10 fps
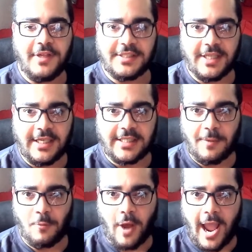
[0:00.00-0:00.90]
things
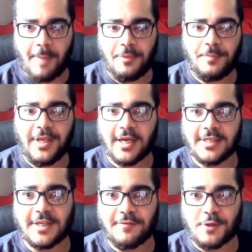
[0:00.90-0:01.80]
will happen
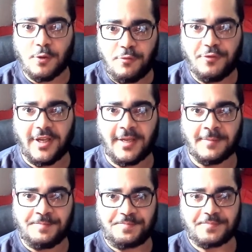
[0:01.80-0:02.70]
because of Luffy.
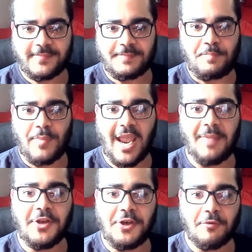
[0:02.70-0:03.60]

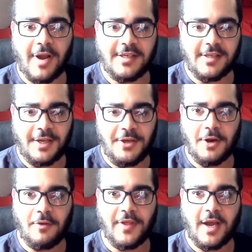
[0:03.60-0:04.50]
And
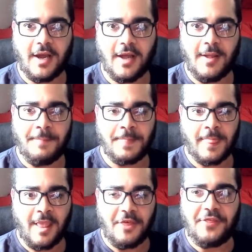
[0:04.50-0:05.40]
the
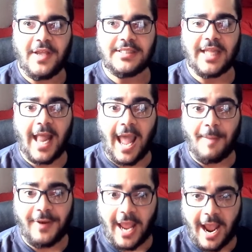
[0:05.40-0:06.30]
the things that
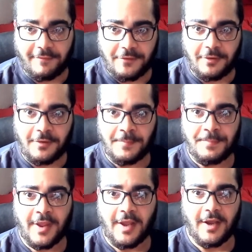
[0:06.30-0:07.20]
happen after,
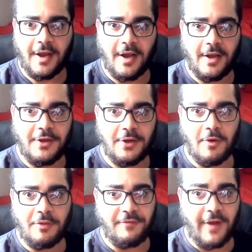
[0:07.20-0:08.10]

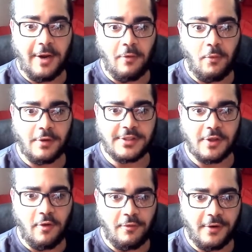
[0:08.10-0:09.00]
the final war is
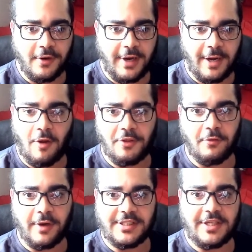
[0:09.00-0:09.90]
over, and all the
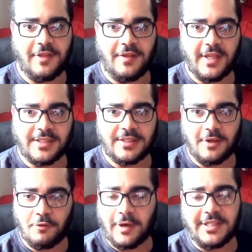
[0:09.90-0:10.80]
crazy
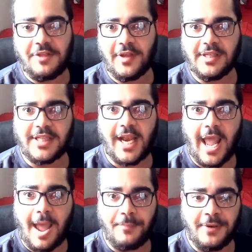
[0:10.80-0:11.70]
things that
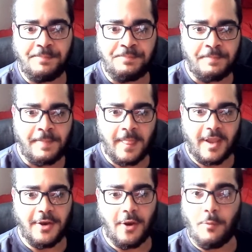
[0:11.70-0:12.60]
happen,
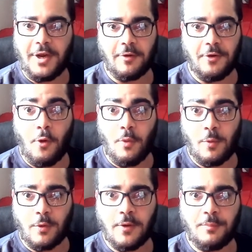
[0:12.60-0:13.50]
we don't know
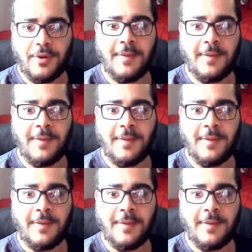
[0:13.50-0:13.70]
what will, but